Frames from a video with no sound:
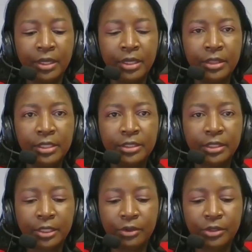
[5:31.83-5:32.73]
and these
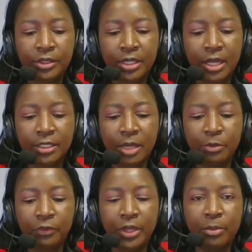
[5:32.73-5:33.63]
records are
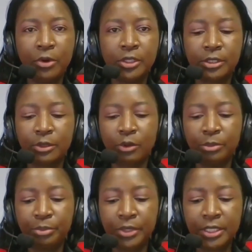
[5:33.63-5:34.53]
some of the most
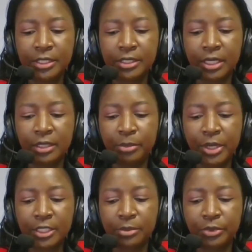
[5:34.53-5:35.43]
complete and
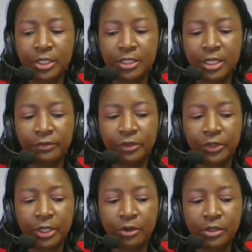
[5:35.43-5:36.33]
best preserved
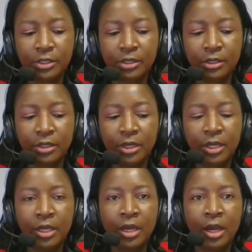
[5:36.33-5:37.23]
records,
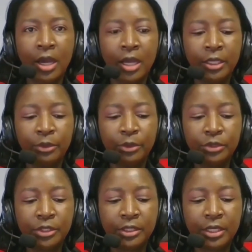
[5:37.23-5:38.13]

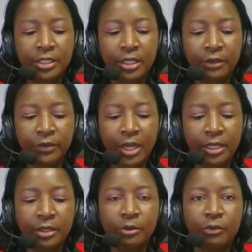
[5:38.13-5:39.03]
including the
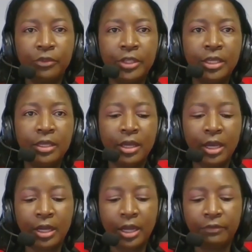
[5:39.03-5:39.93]
safeguarding of the
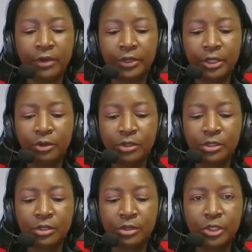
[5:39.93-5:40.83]
archival
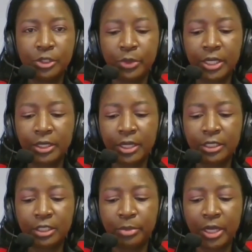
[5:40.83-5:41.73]
records, which were
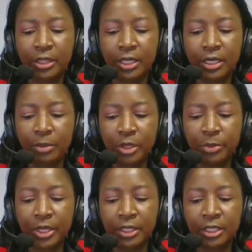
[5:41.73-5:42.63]
created by the
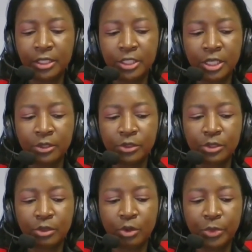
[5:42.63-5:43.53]
Namibian
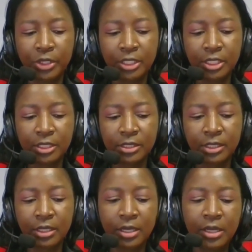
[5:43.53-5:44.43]
indigenous communities
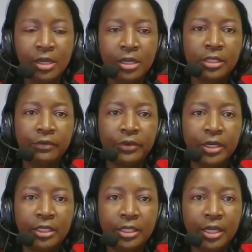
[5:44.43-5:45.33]

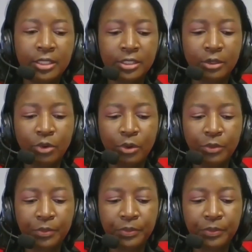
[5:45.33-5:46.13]
several decades ago,